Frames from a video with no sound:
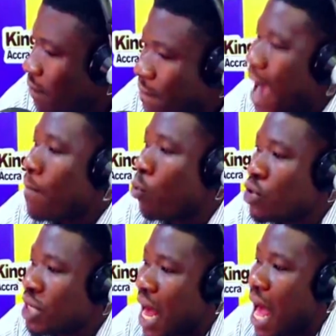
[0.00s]
Bible
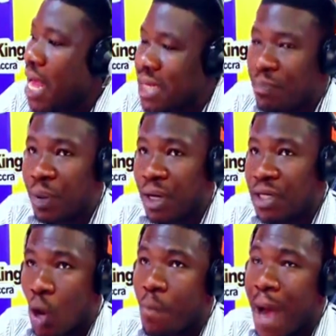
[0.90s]
nyina
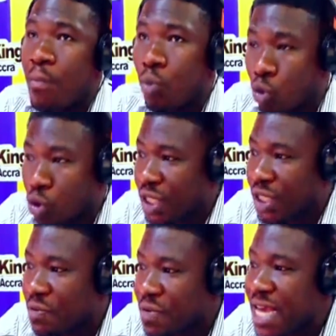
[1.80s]
anyepe your Bible
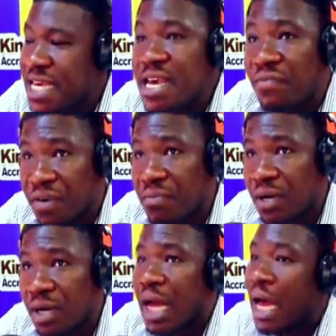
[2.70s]
quotations be ye free
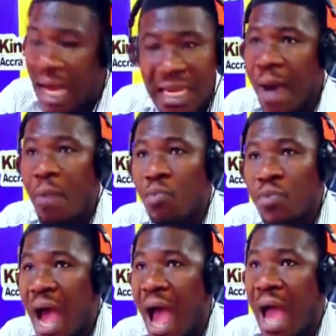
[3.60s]
mu enye Bible
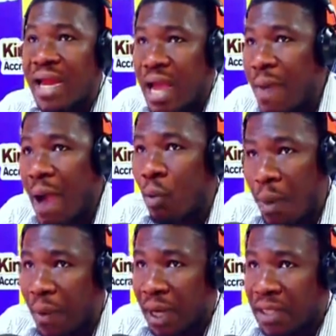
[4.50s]
bia na ye Bible
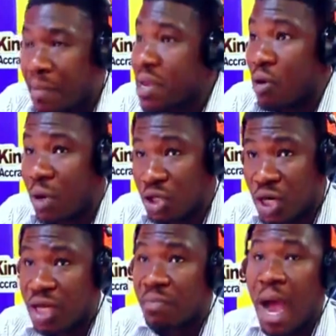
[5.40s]
papa ya me adoba
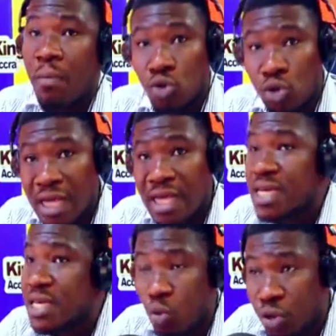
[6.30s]
chine the Bible sa
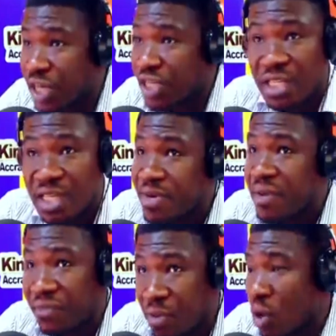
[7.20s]
ye quotations
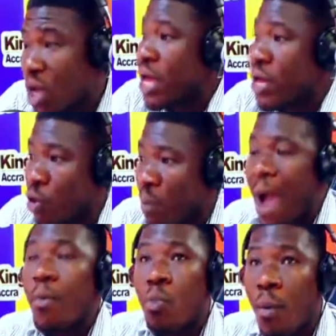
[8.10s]
be free mu your
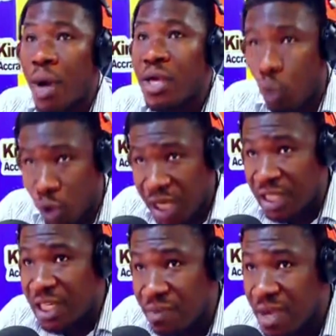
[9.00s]
Bible bo ma ye
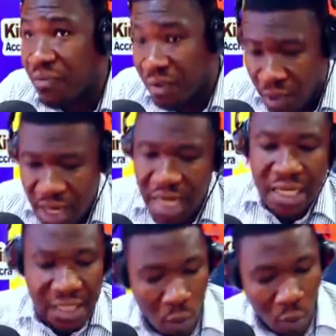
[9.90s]
quotations be free mu
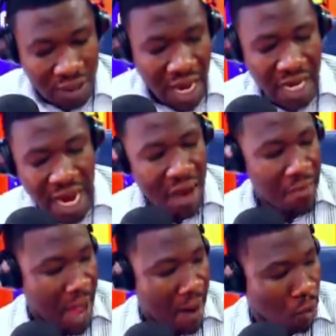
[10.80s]
se wota
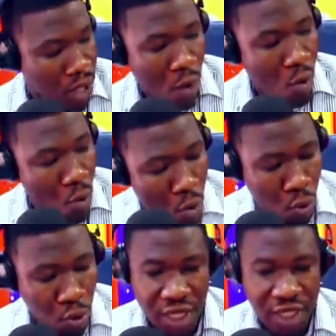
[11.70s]
kai Bible na wo
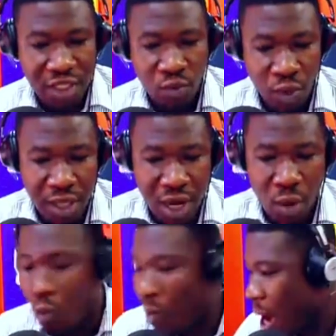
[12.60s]
hu quotation we
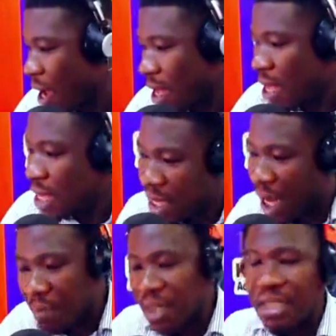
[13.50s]
ewo ma
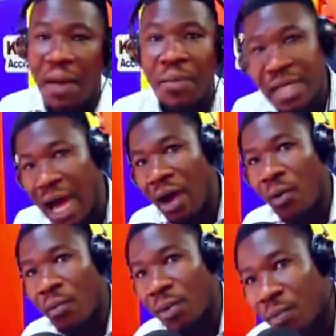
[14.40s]
a meja
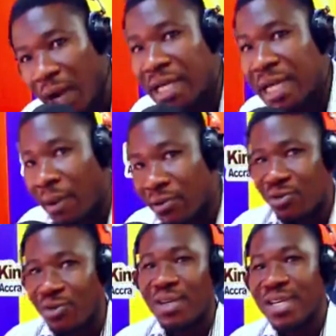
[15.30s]
meda mayi na
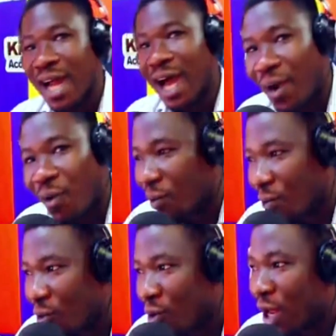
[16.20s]
matwetwe nyina ewo
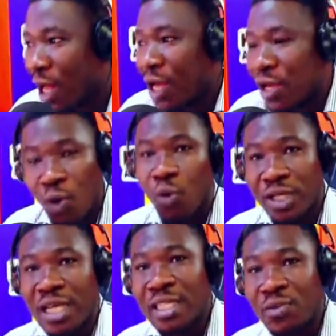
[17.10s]
mu your
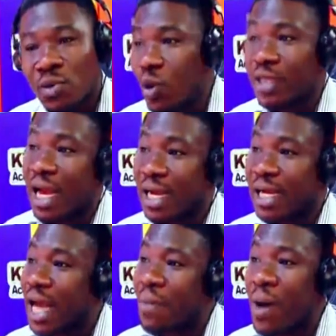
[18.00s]
quotations be so wota
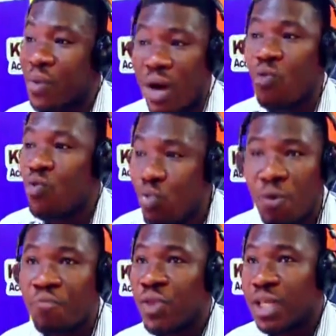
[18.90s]
kan kai Bible na wo
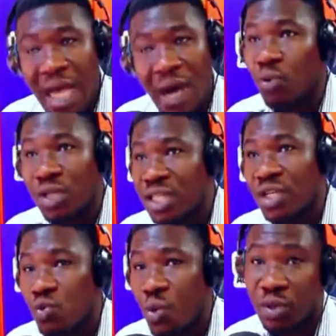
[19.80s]
hu sa
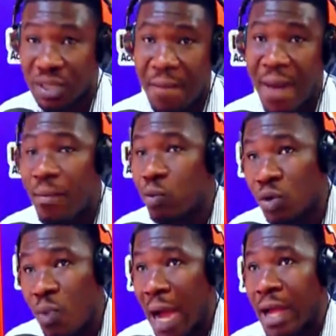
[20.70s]
quotations we wo sa
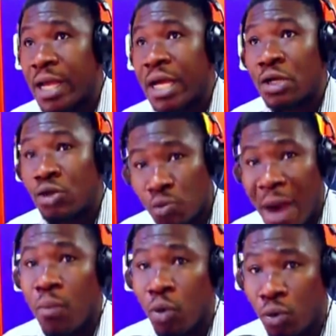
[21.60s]
Bible dum a to
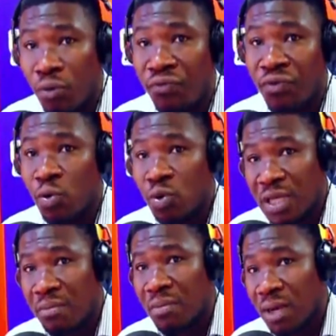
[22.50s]
Bible no free wo
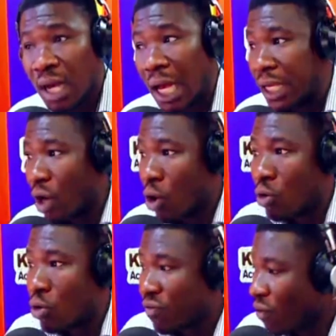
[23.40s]
nsem e ye
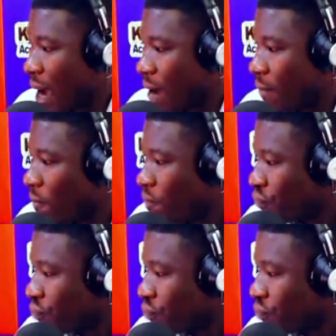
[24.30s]
awkward for Bible.